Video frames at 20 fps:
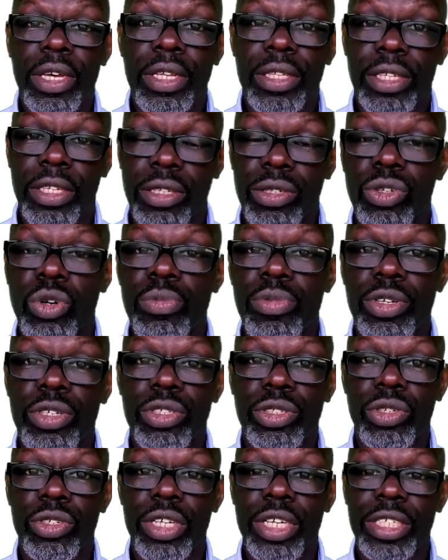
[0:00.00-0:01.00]
did a number of
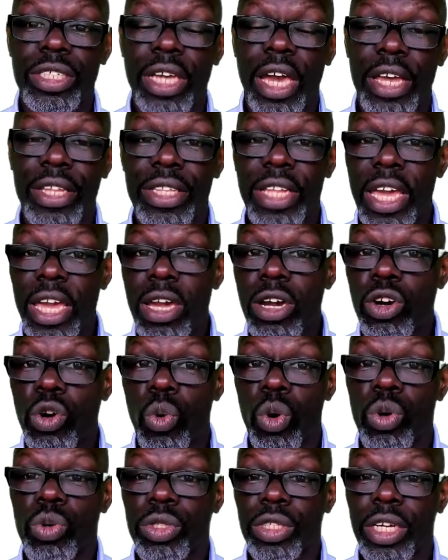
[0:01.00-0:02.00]
studies, and they're
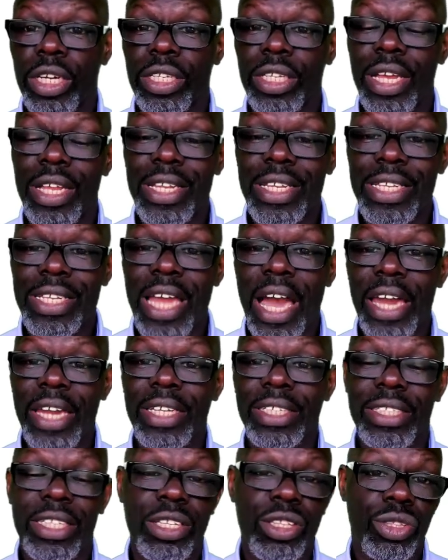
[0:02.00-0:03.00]
quoting
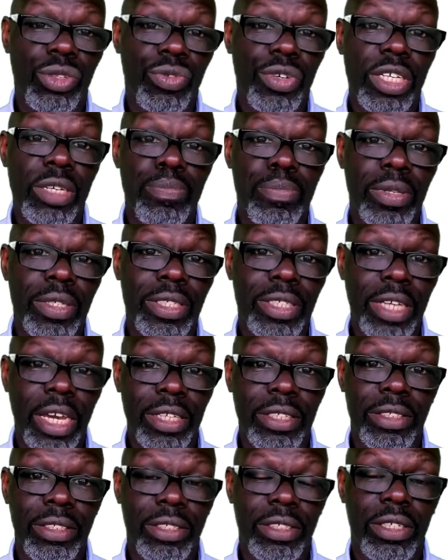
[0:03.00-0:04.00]

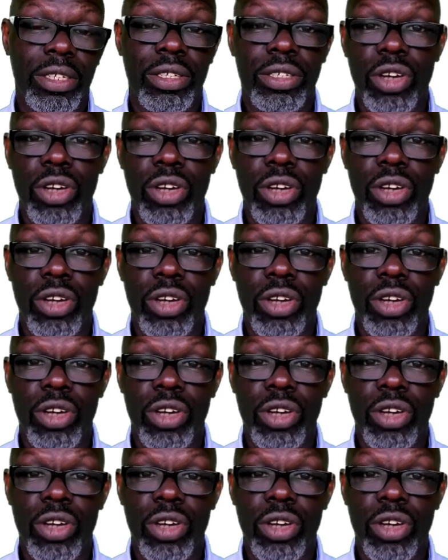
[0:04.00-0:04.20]
93%